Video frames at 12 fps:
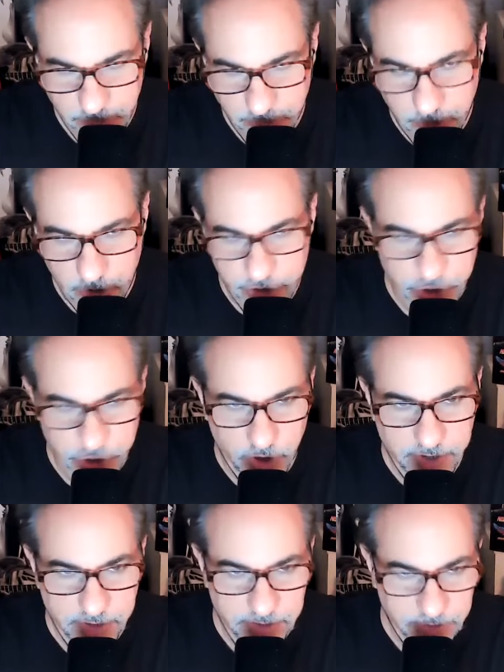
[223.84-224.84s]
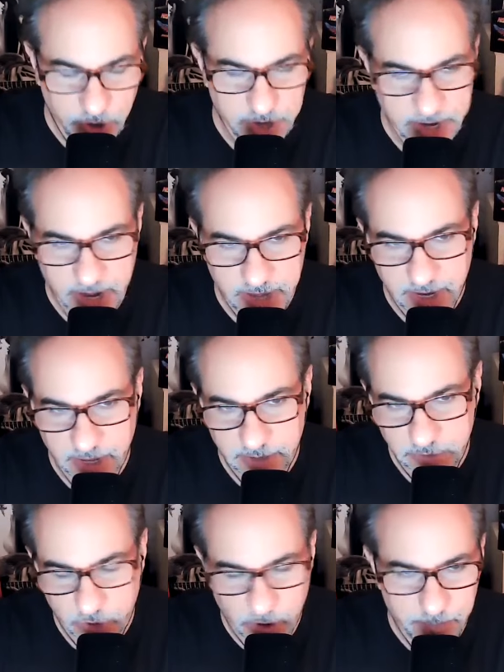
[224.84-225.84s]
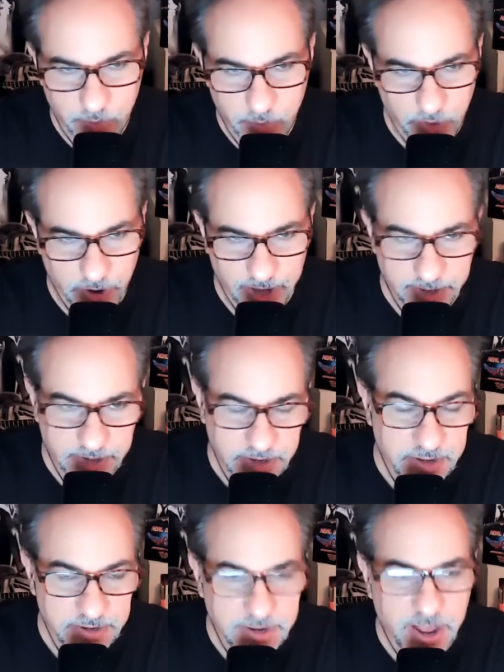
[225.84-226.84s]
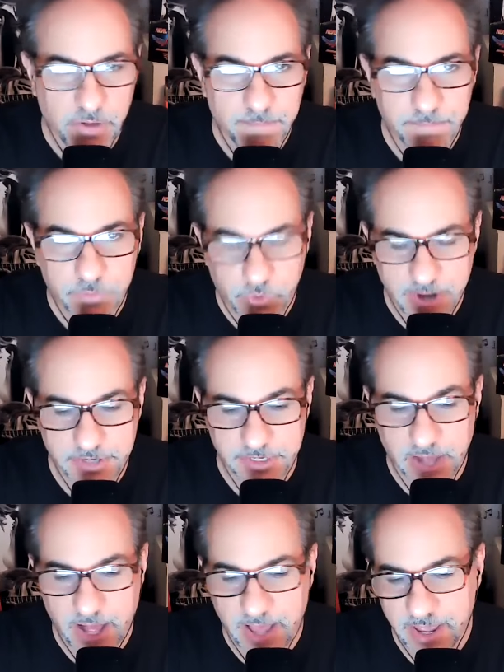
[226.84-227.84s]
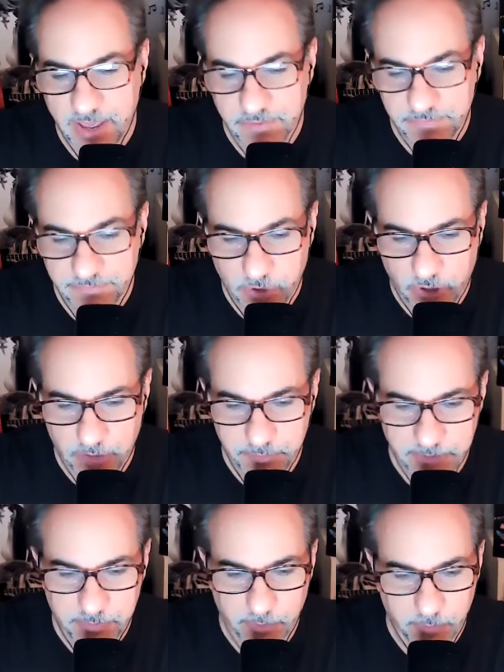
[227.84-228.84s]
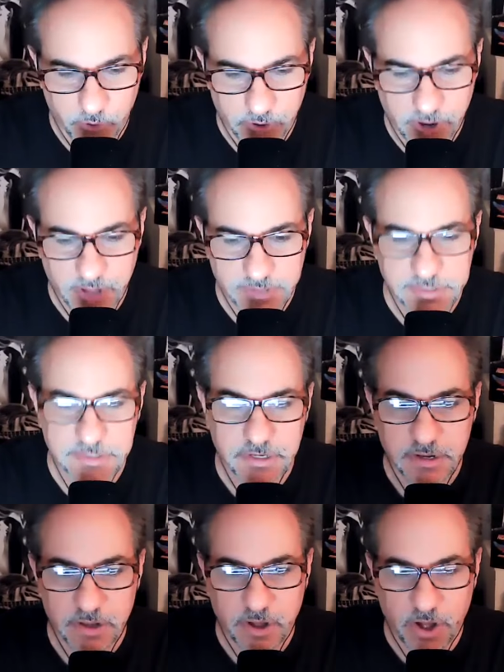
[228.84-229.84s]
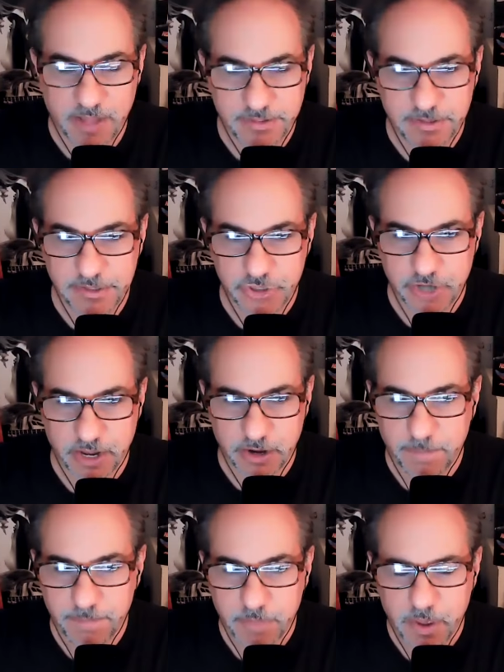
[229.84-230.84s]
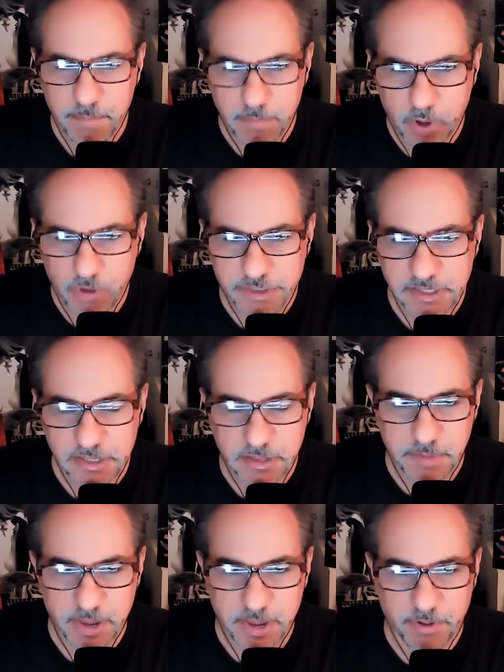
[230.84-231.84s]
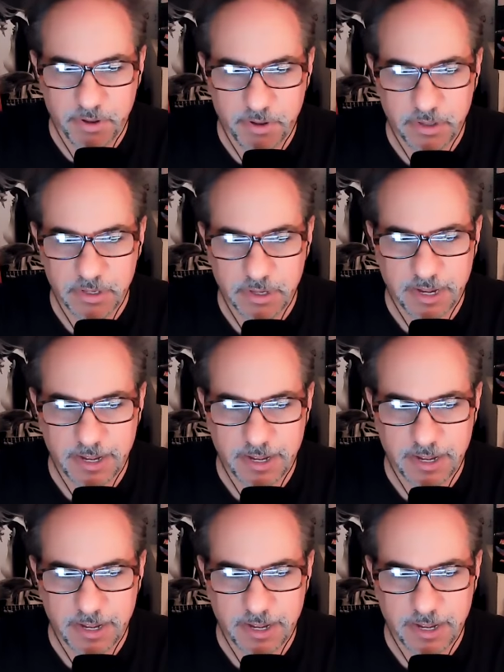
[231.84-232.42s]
you're a jerk. You're an idiot. You're a moron. Now, granted, I have called people morons on this channel. Mostly the people,